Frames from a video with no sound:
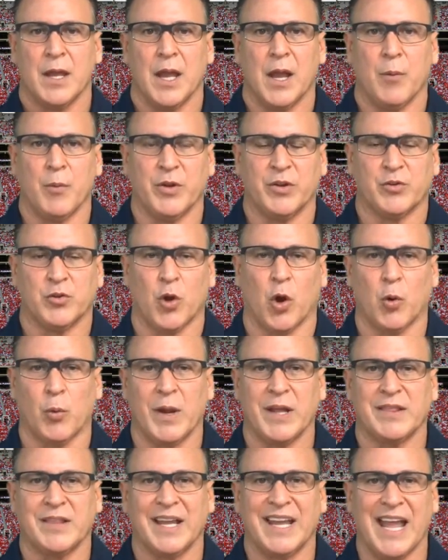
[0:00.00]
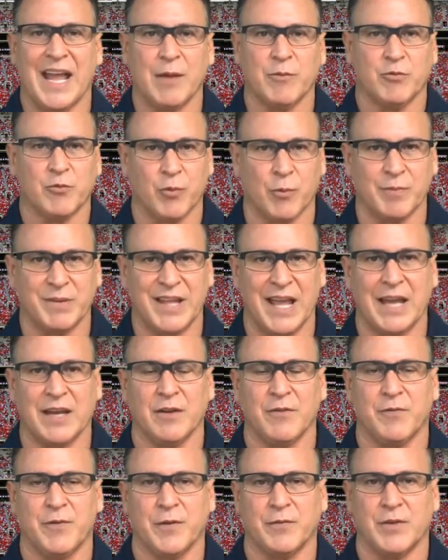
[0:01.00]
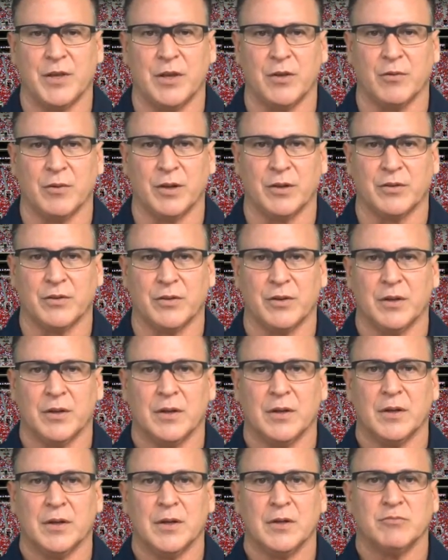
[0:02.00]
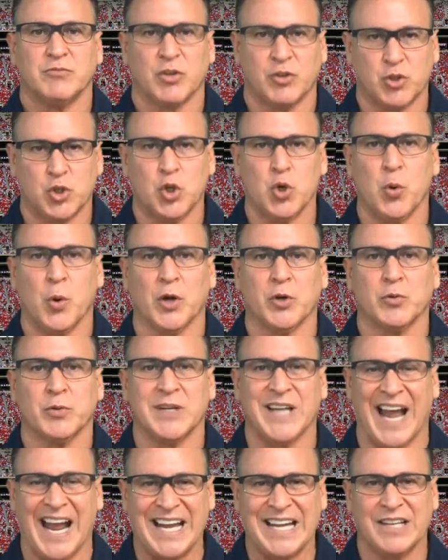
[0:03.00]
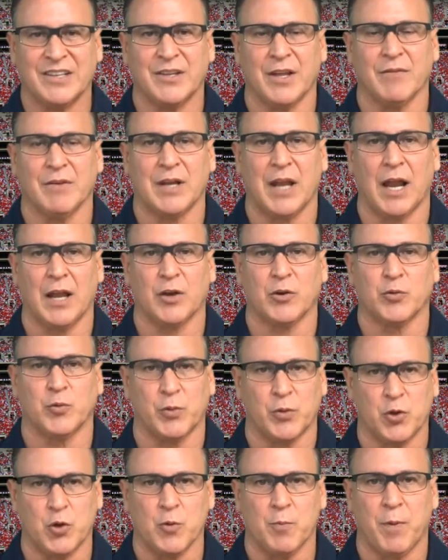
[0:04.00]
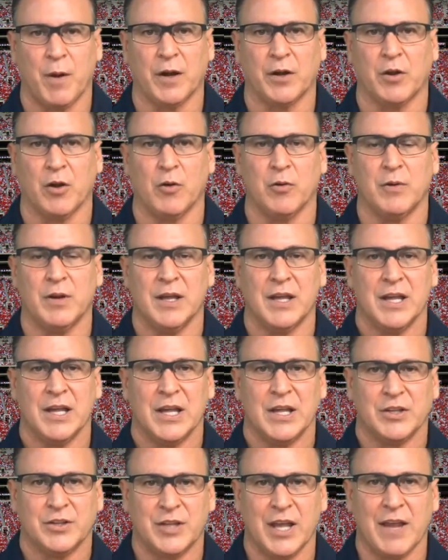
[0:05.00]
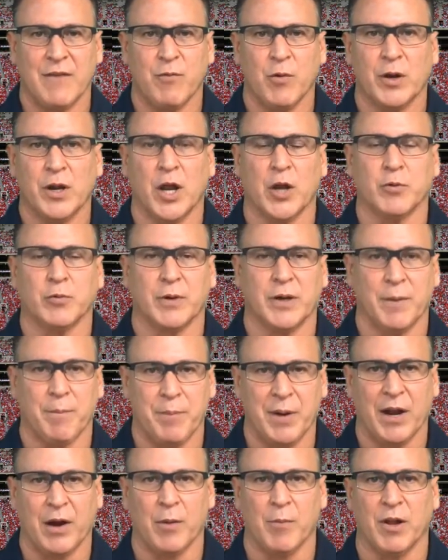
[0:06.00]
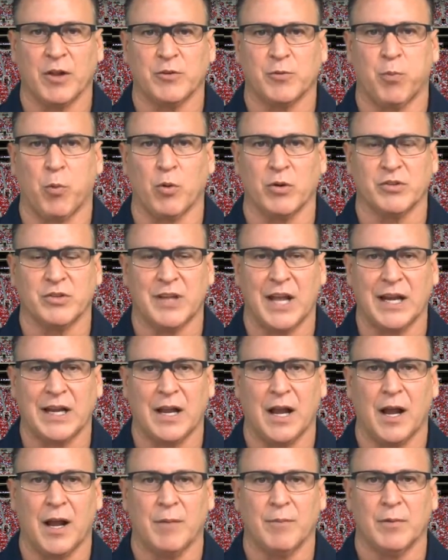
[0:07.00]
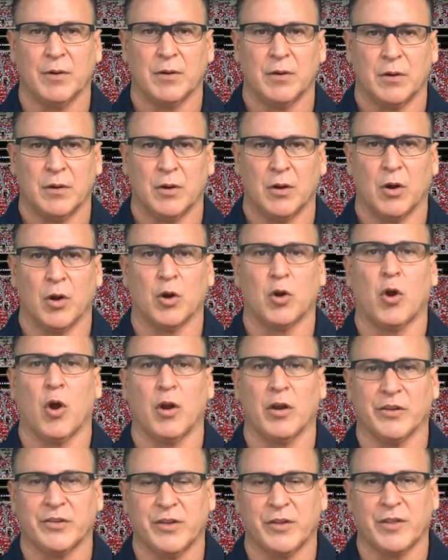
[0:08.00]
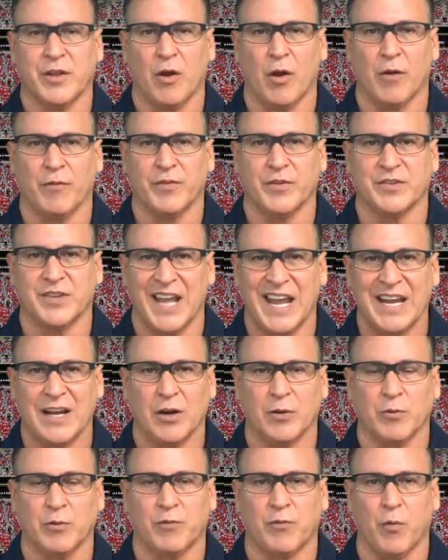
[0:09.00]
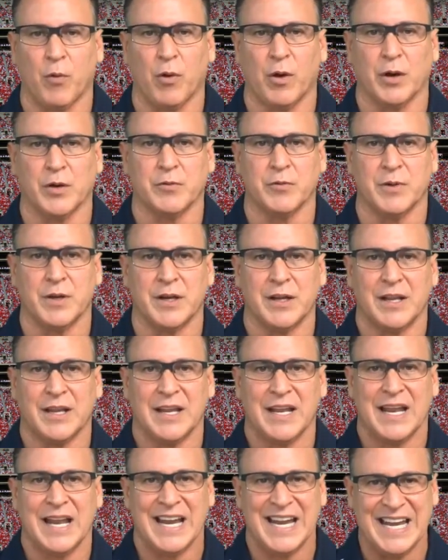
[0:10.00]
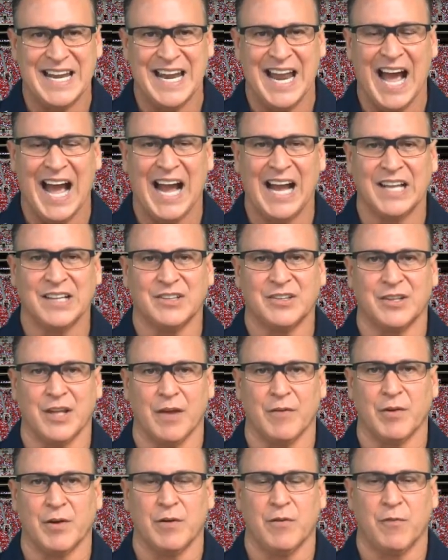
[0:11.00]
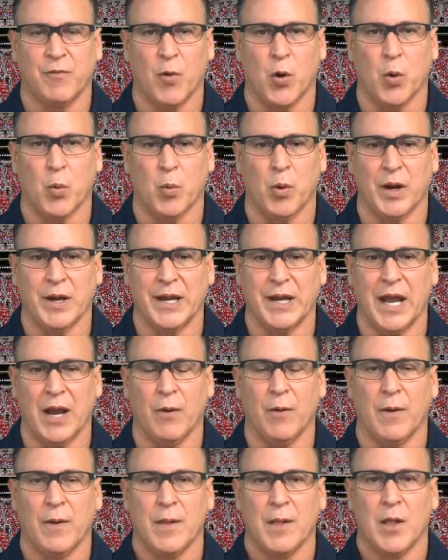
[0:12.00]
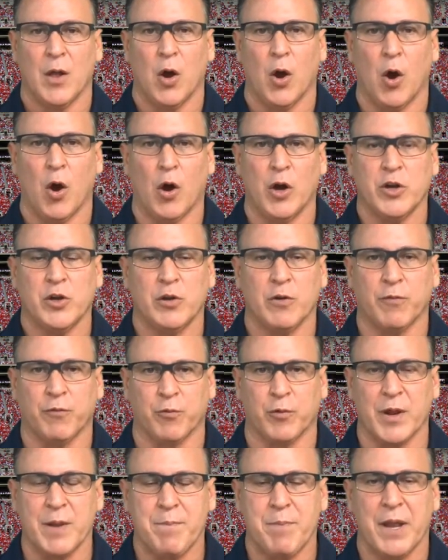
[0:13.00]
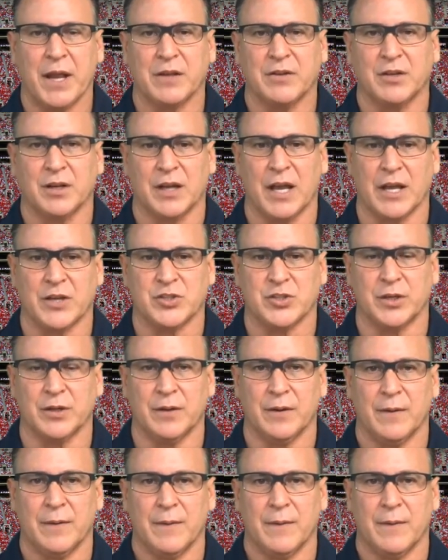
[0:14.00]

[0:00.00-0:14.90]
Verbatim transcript: and we star rate the games from 10 to 50 units, just $297 with coupon code SAVE100 at ParamountSports.com or call us at the office, 800 400 9741. Now, onto your free pick selection.